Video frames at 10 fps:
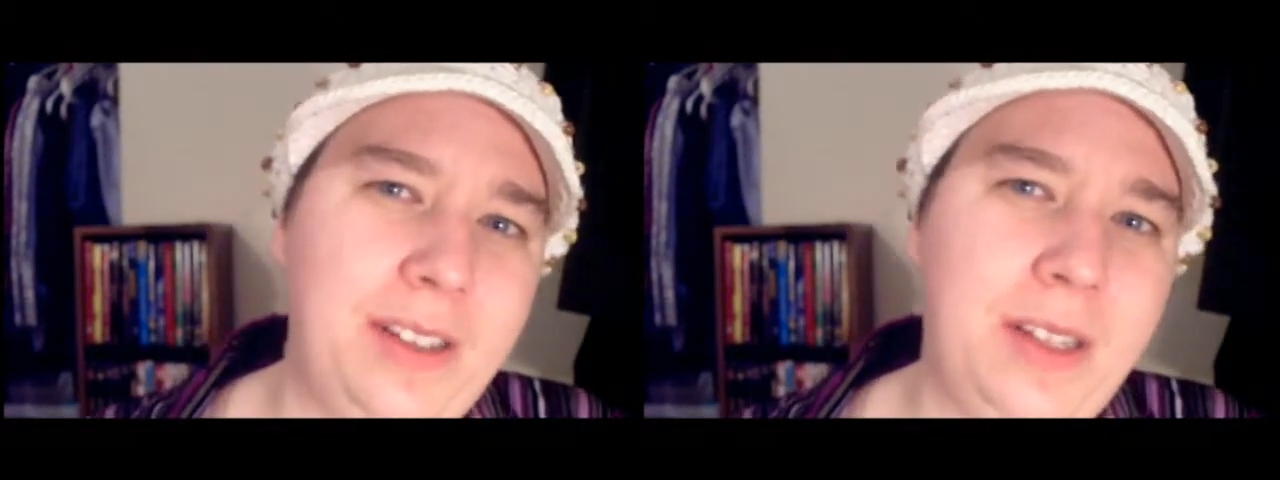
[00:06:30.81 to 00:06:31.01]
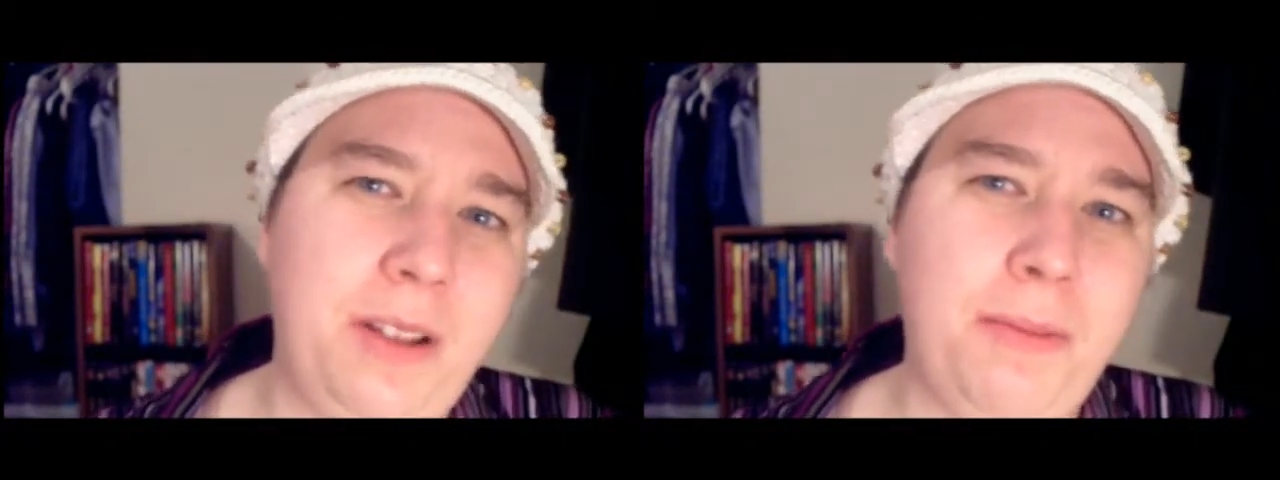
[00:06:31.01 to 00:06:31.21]

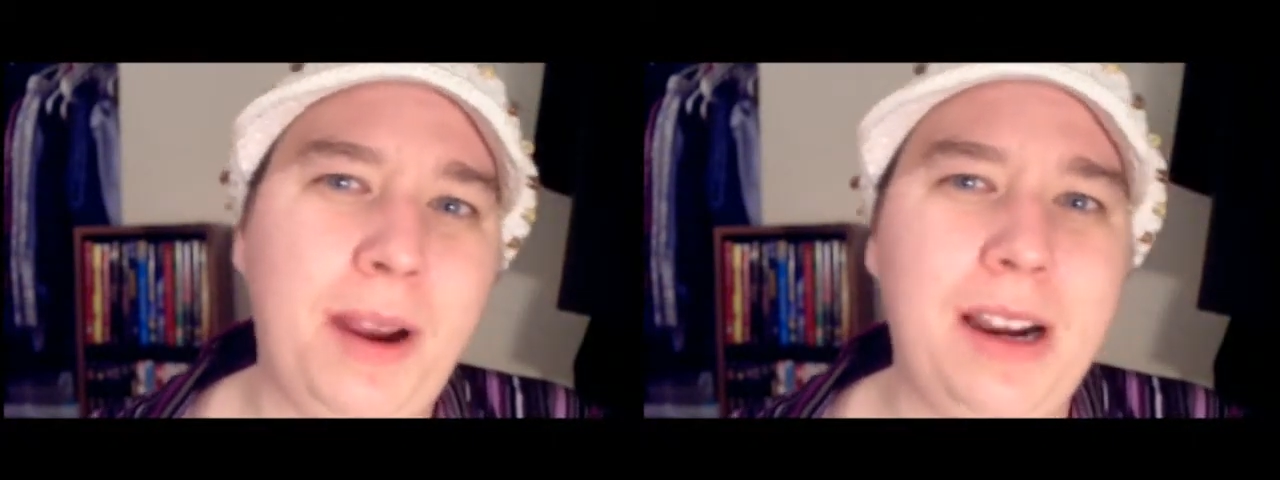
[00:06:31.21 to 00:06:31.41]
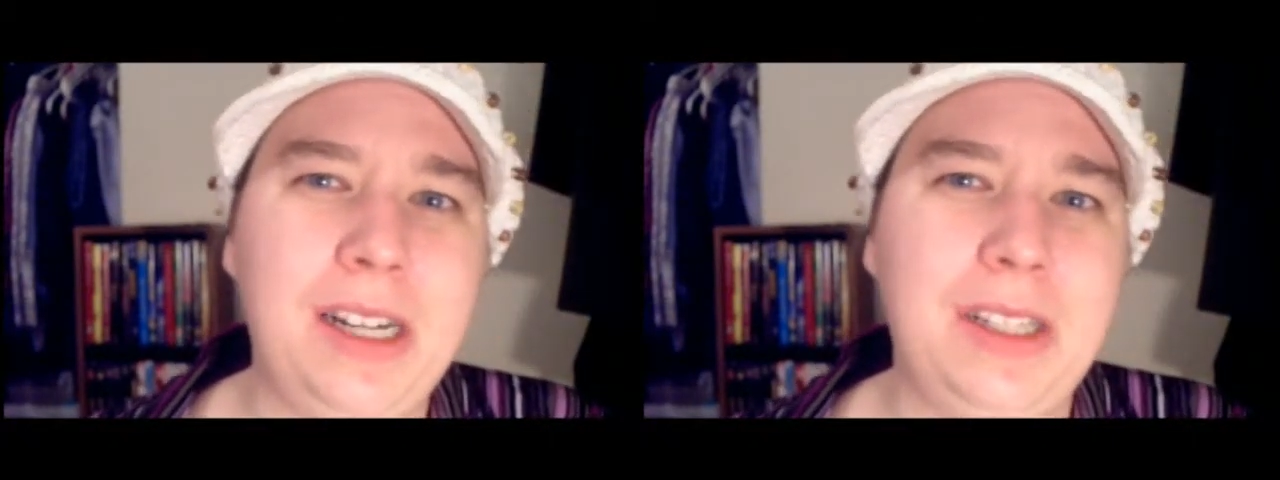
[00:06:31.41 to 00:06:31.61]
So the
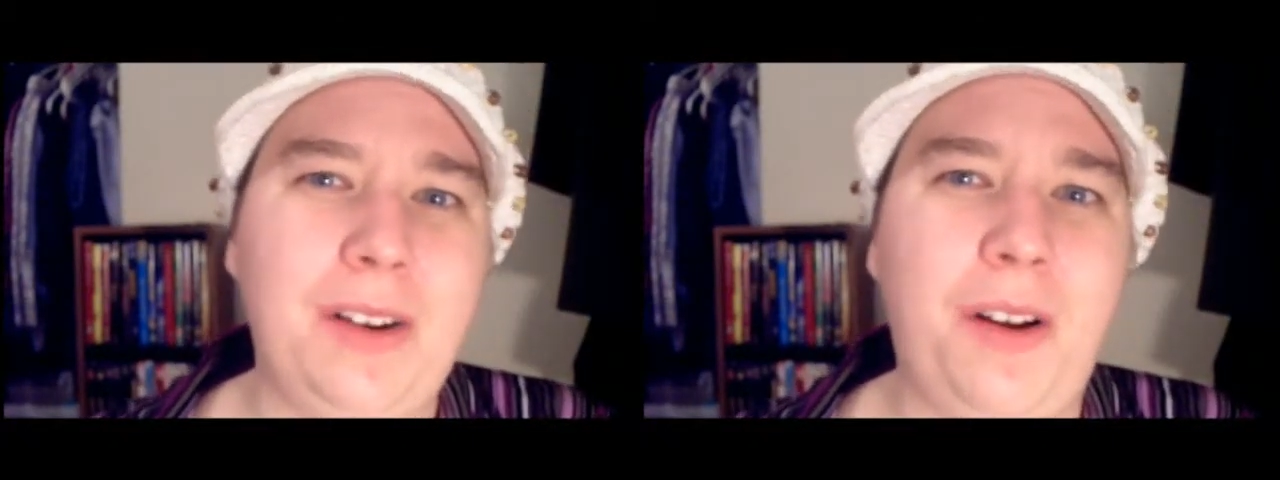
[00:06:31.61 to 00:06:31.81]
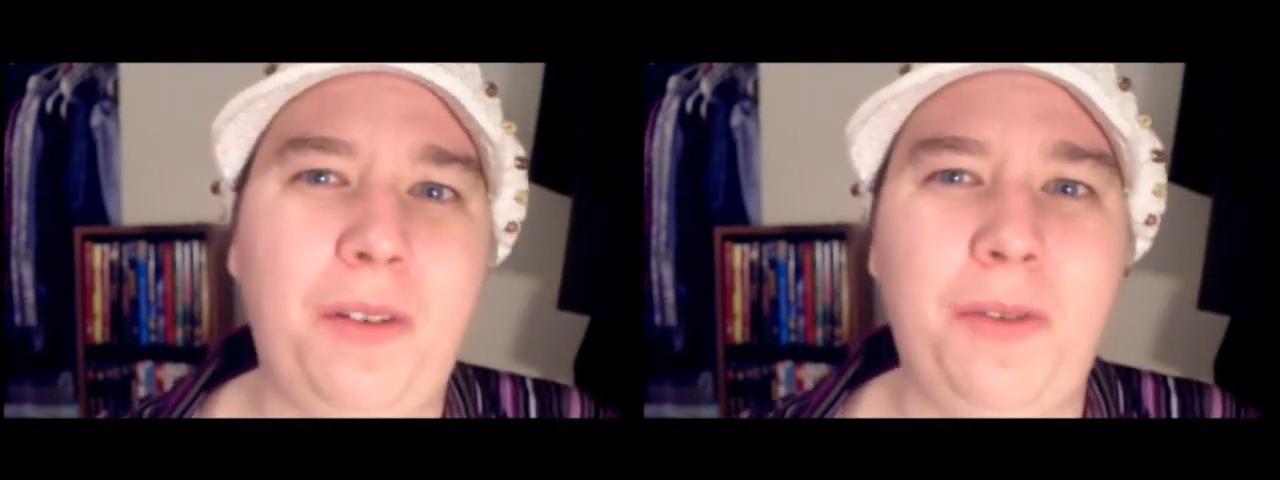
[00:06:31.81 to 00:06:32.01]
prayers
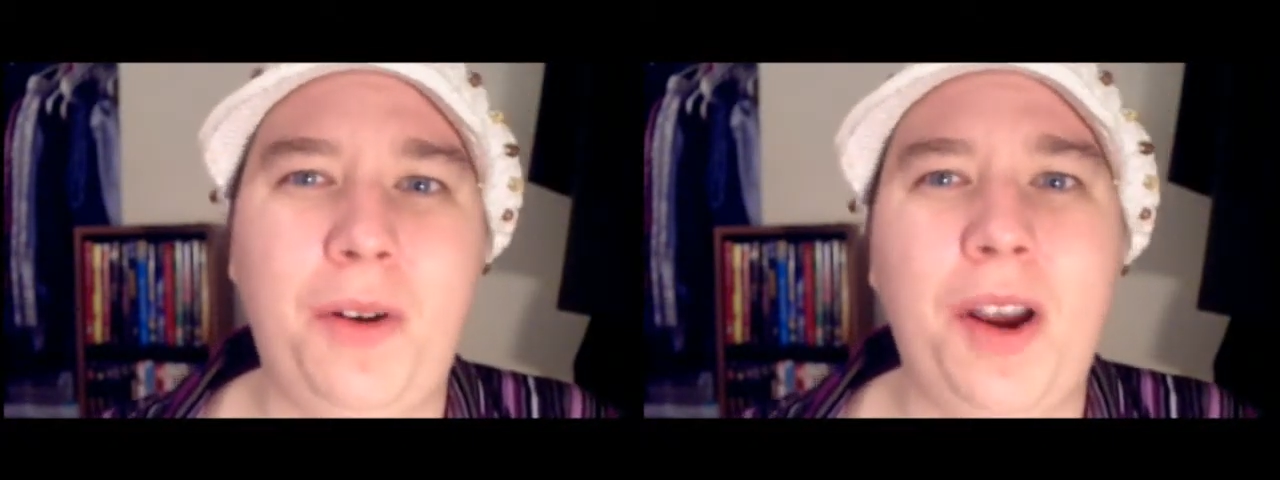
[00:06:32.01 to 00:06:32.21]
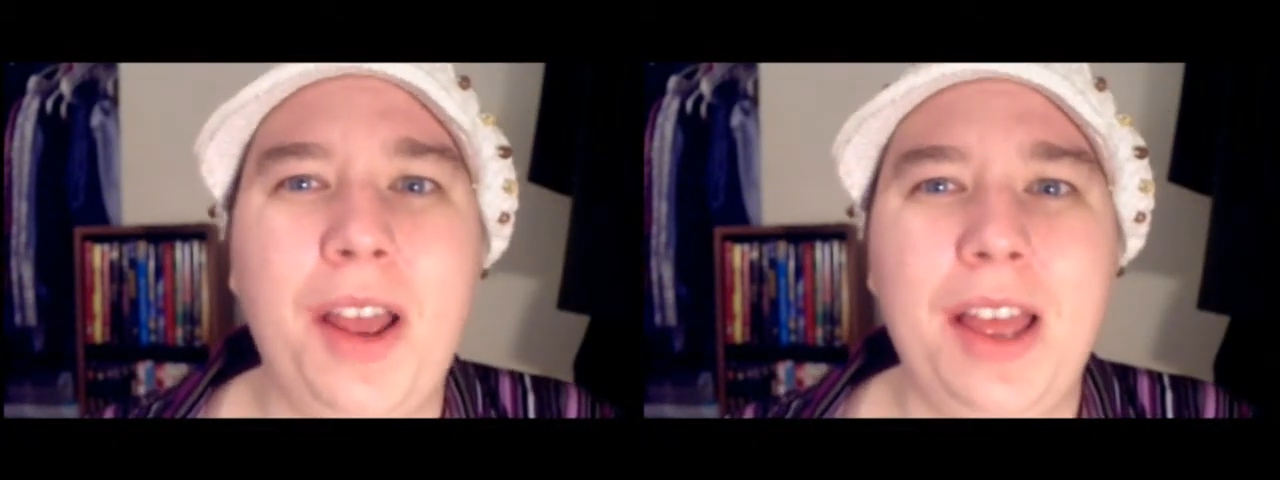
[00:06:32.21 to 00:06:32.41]
are all
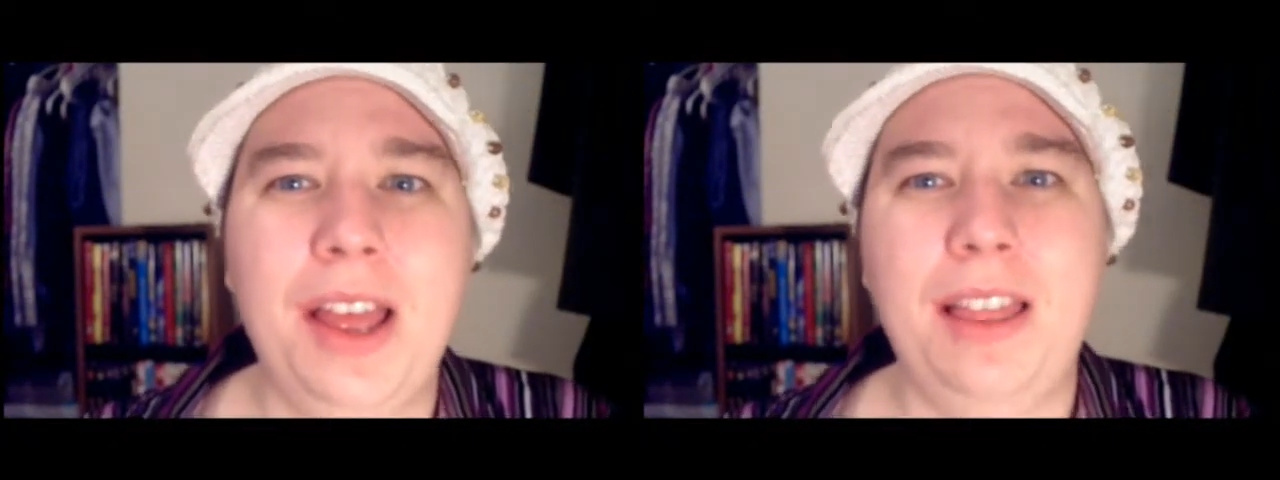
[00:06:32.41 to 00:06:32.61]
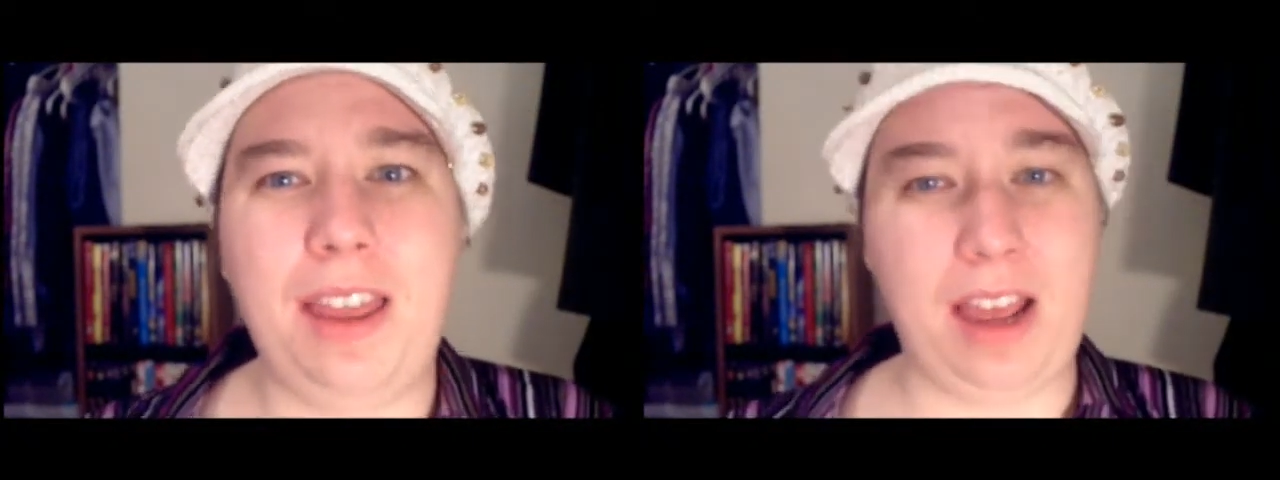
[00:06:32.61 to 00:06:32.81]
for
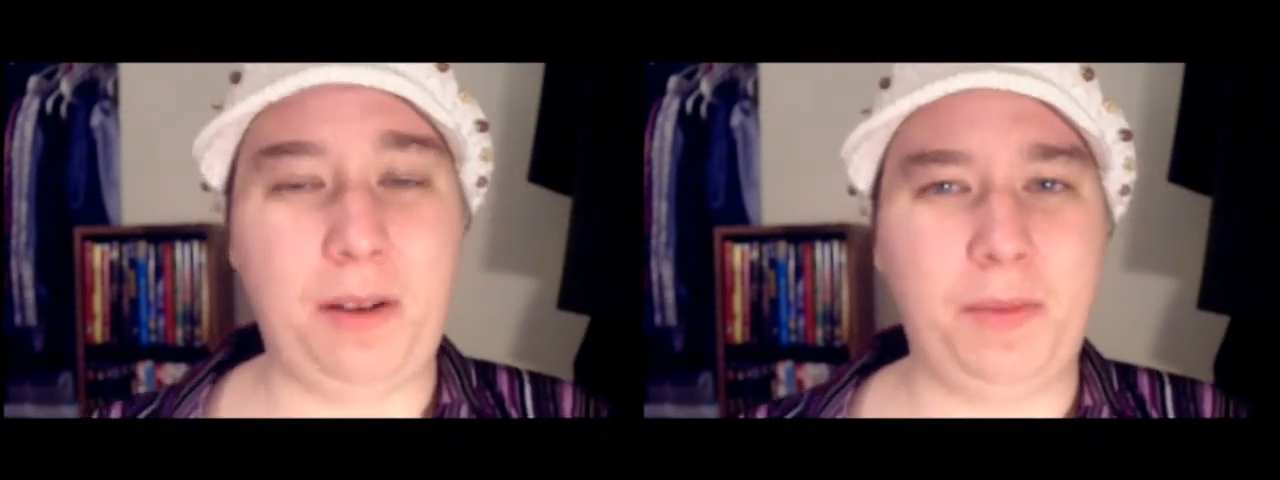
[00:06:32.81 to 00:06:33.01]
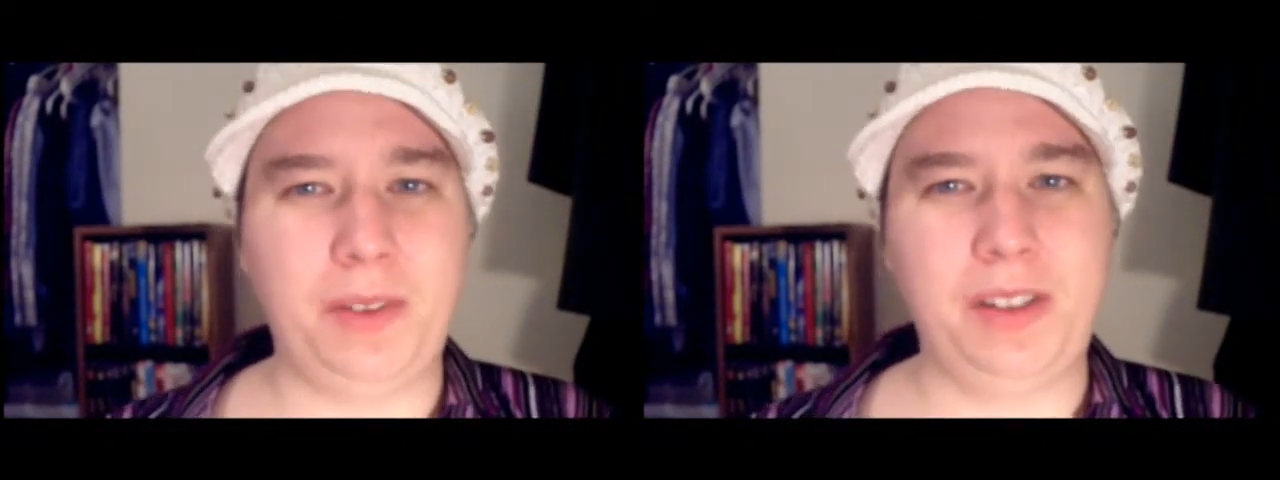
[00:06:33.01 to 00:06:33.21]
the
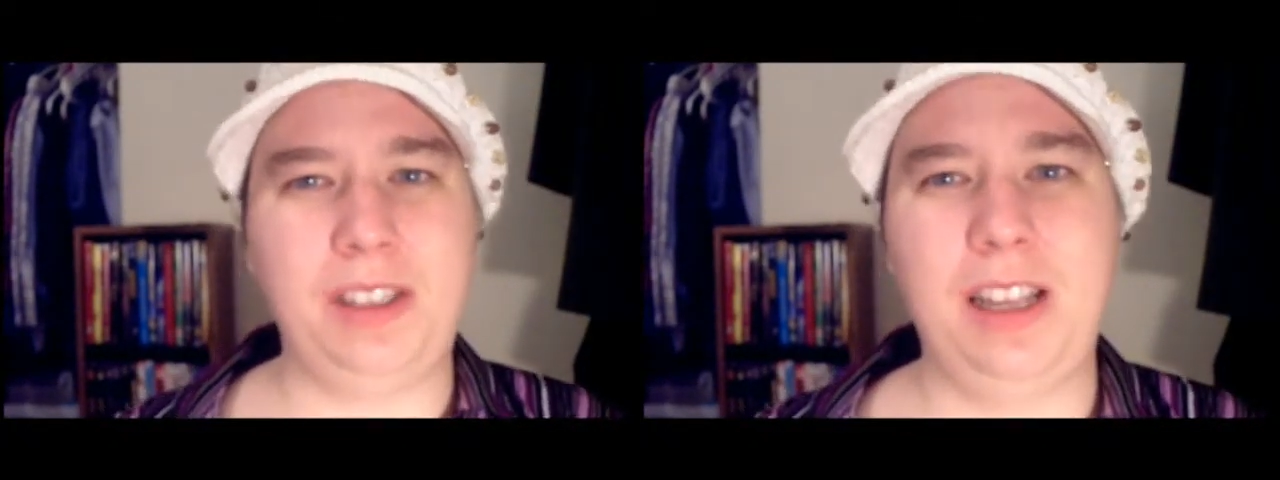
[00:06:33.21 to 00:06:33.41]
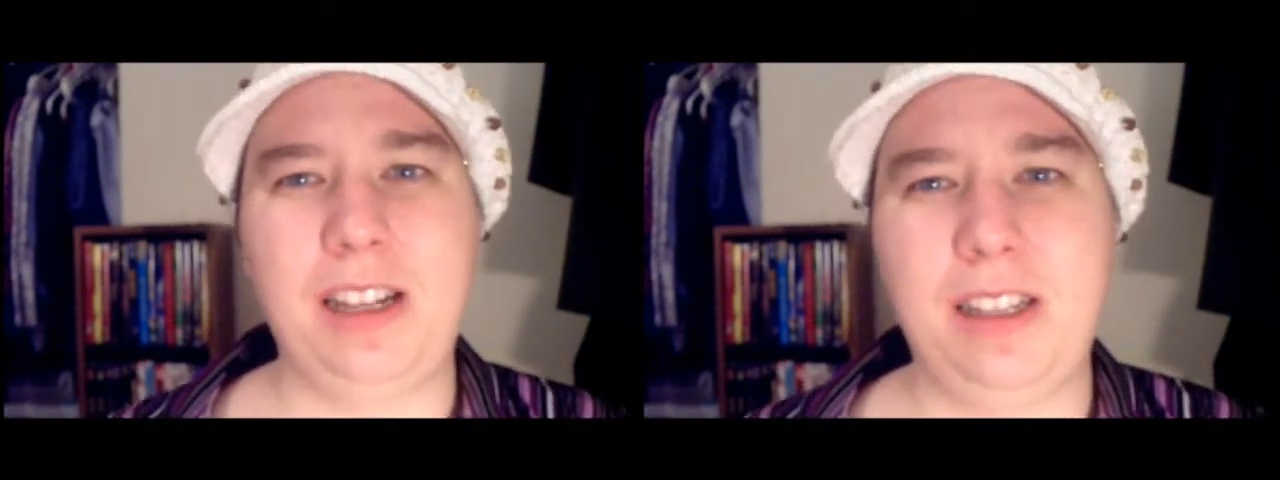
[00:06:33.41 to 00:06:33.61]
animals
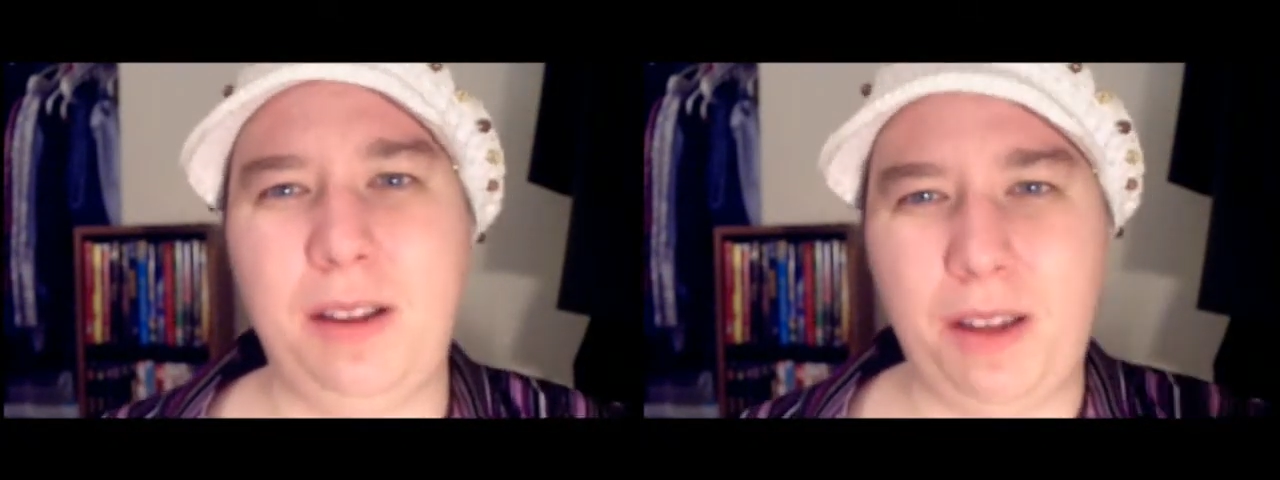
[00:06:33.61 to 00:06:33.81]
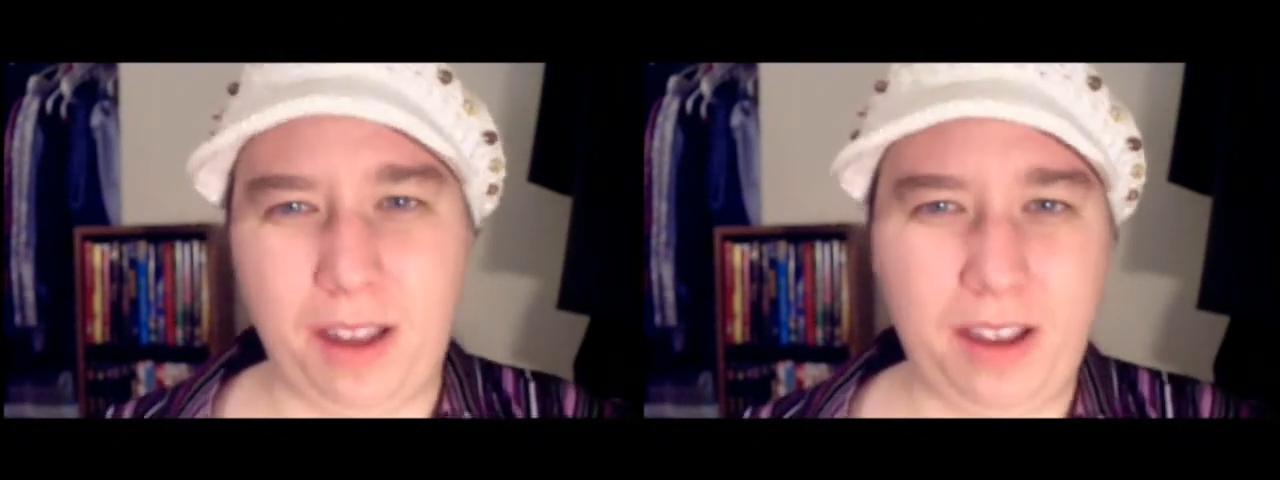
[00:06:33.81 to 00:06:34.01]
to